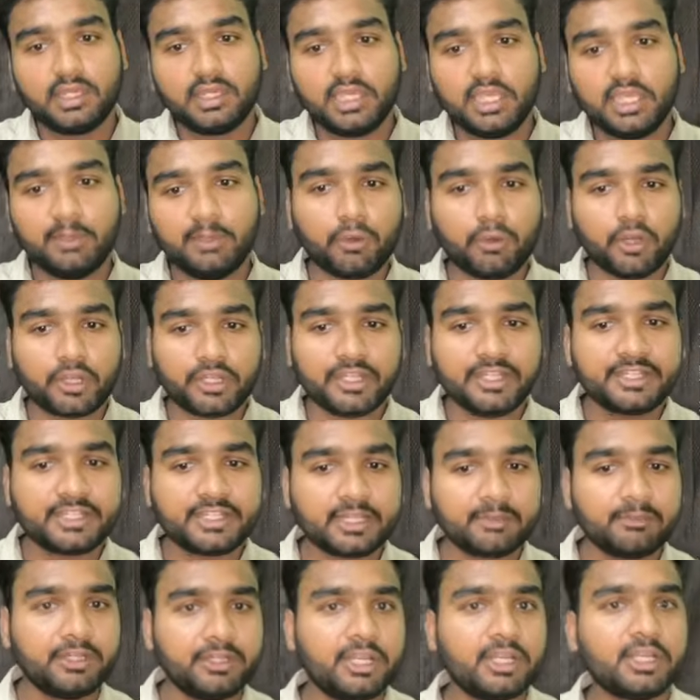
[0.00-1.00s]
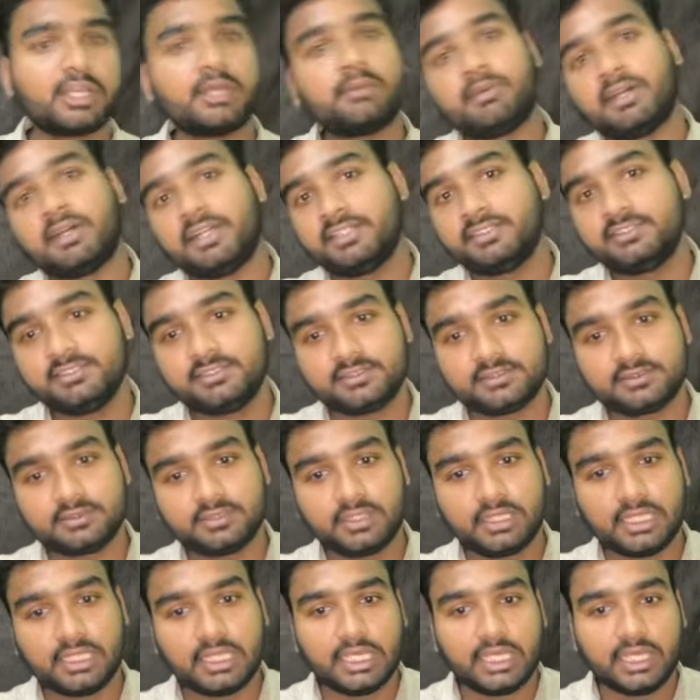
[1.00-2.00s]
Important terminal commands.
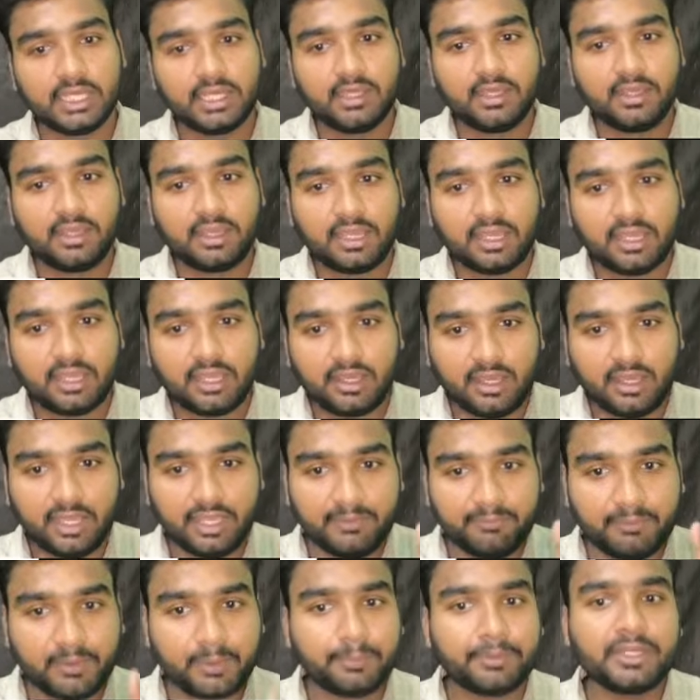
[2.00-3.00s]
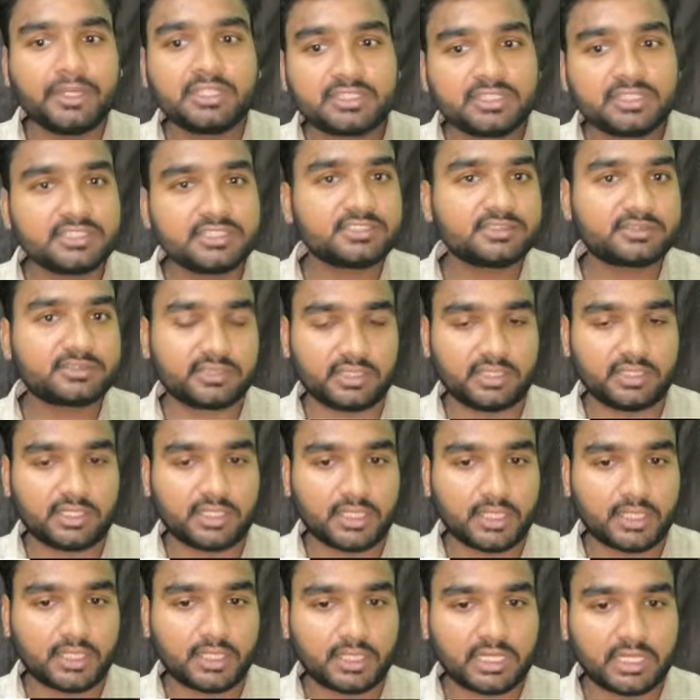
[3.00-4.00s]
I prepared this
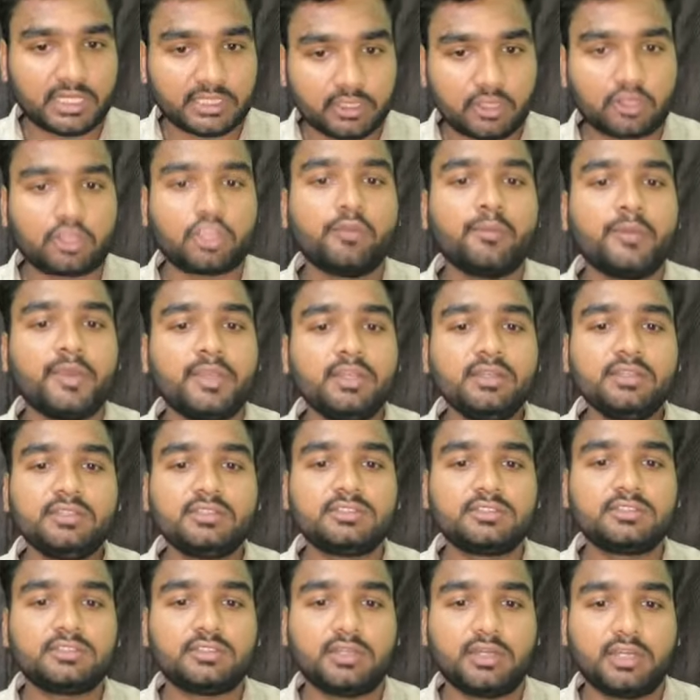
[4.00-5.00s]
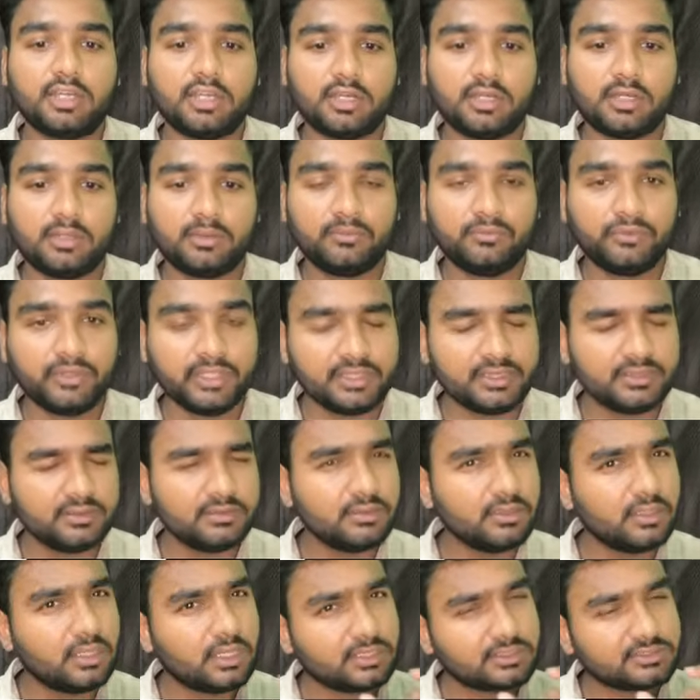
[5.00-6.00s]
document with
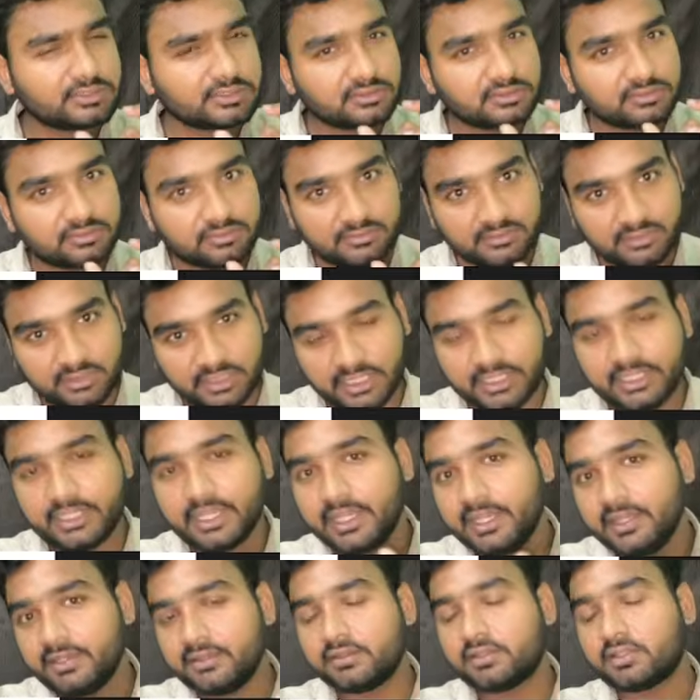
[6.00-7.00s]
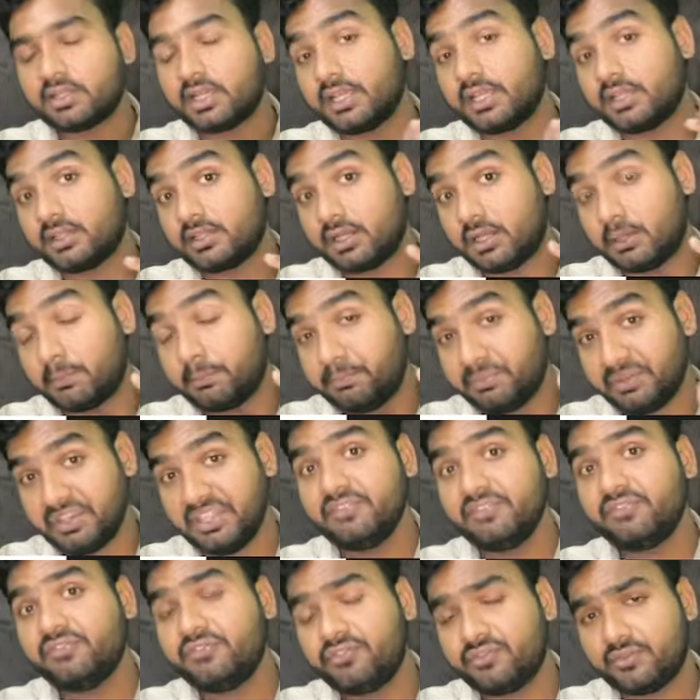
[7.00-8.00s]
detail like a
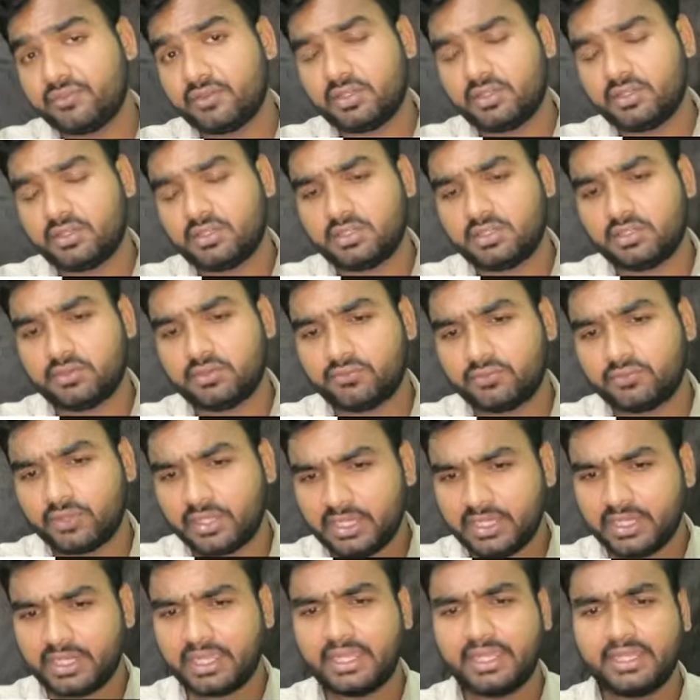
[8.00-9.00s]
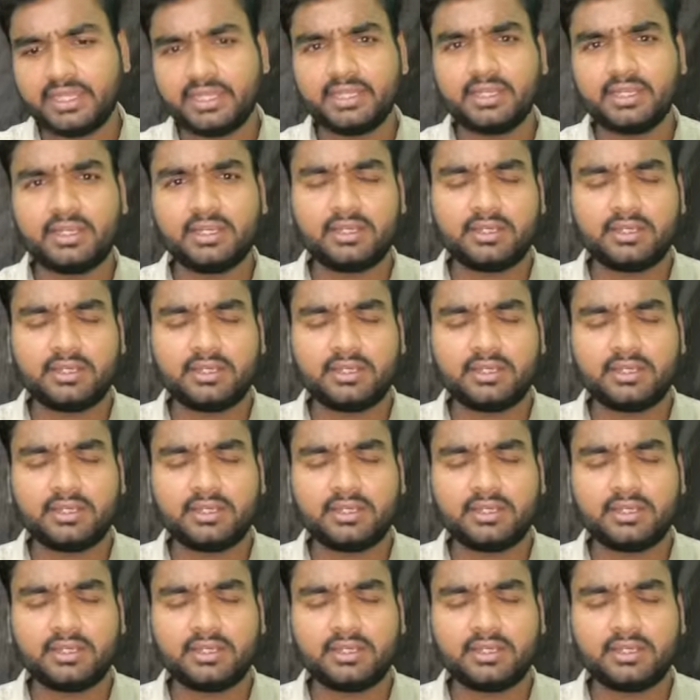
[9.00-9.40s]
brief one line